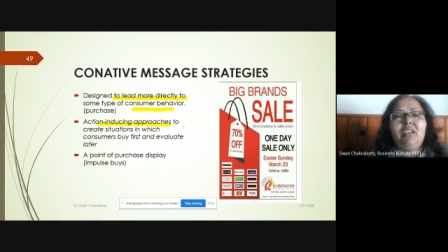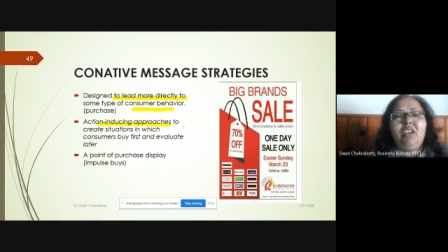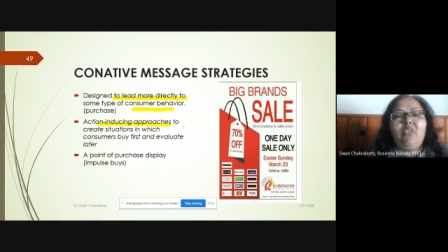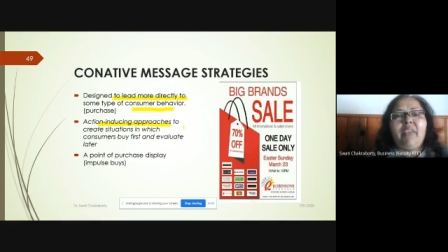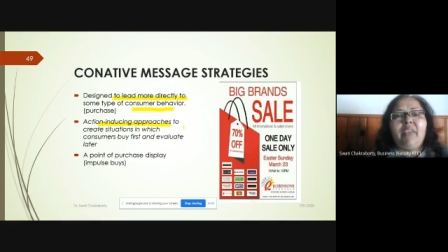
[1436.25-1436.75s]

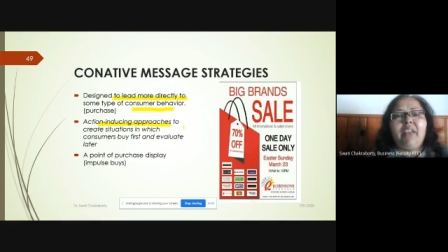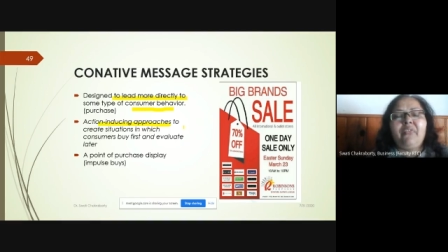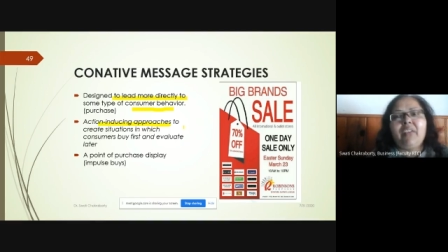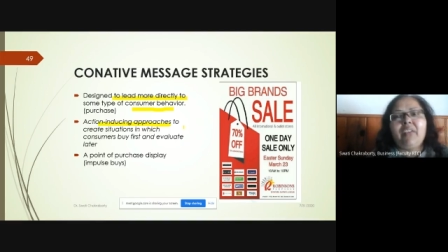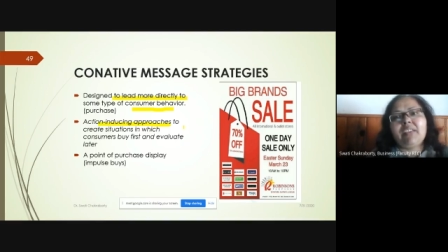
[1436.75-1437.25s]
where
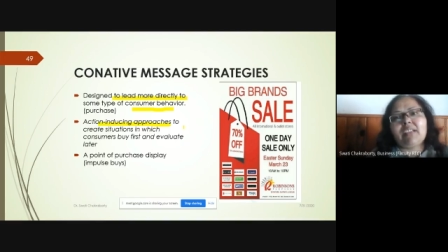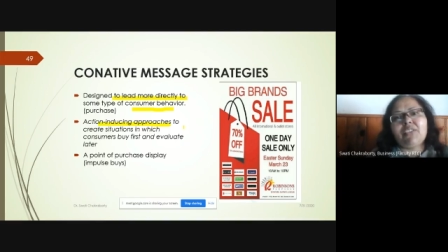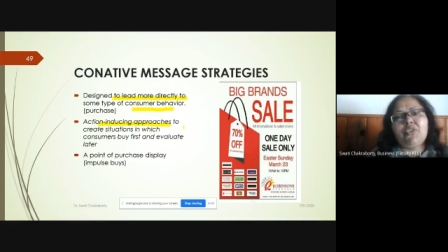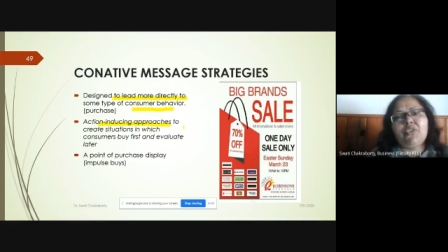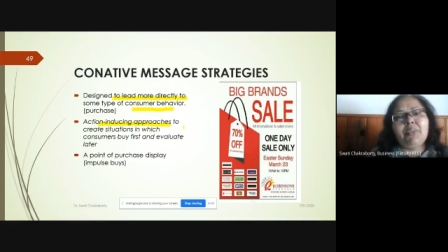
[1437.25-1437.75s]
first
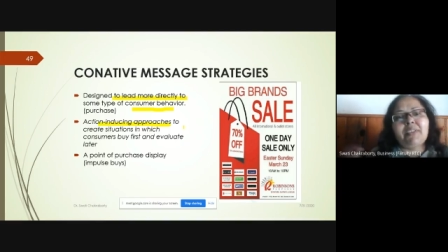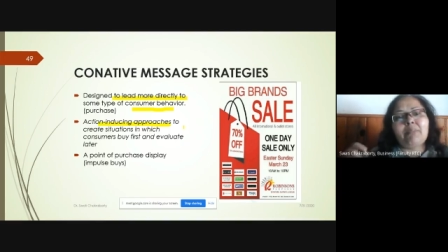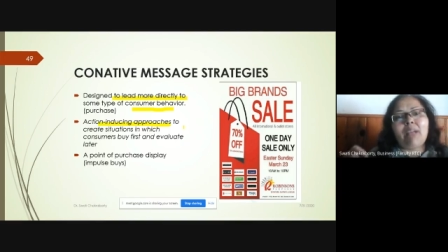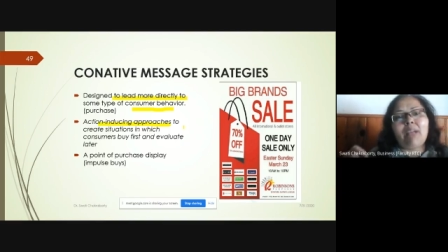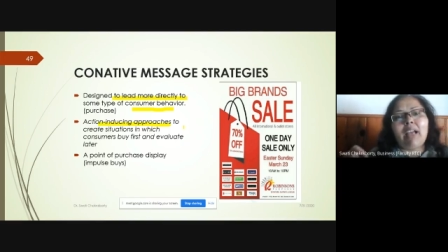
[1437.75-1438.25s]
consumers
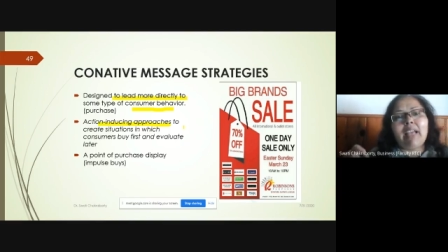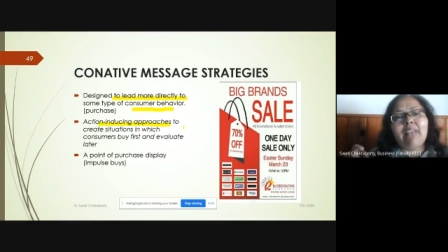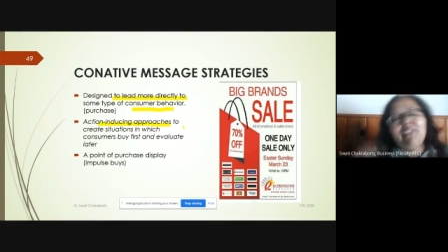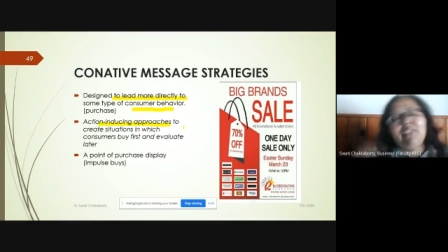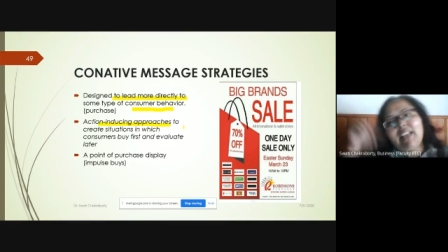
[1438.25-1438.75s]
buy
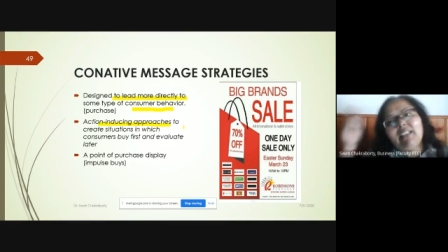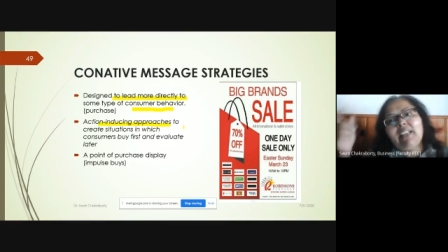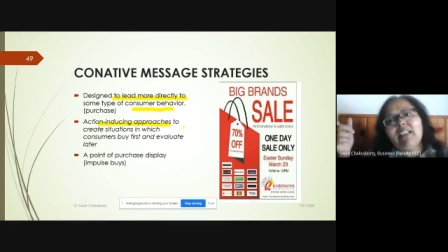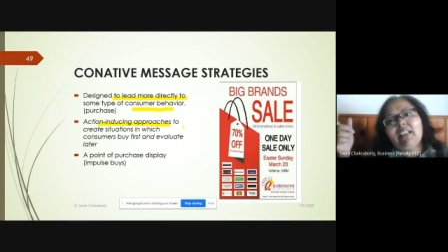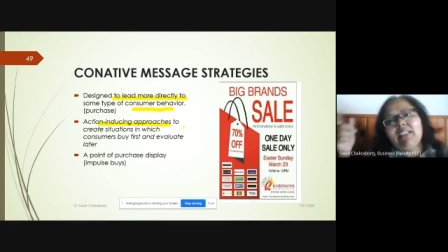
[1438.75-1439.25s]
and then
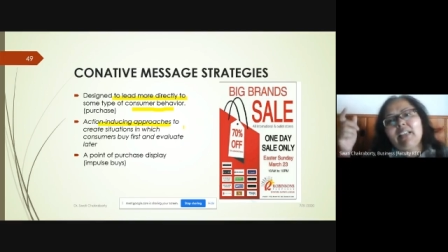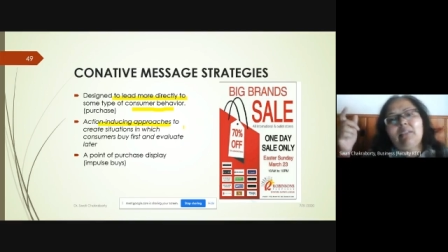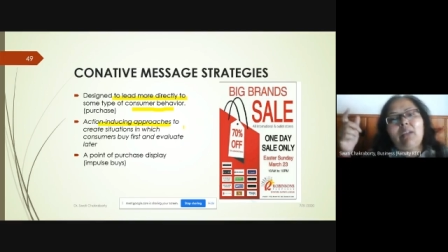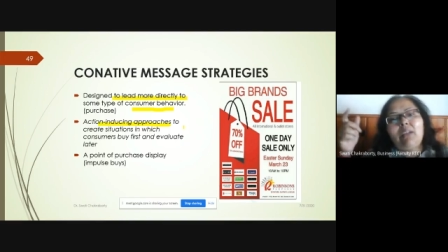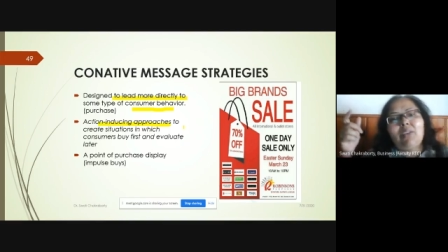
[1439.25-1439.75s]
they think
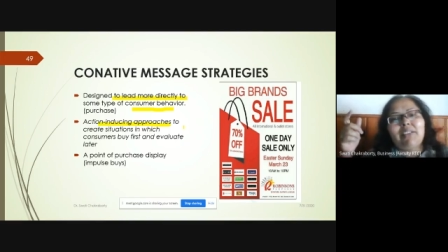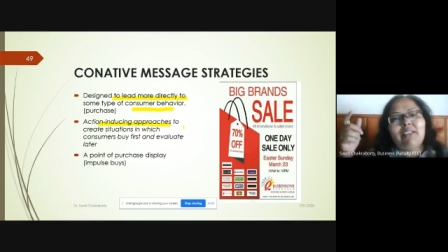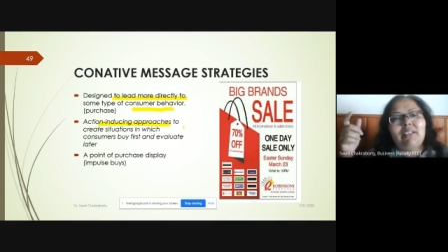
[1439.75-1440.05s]
about it.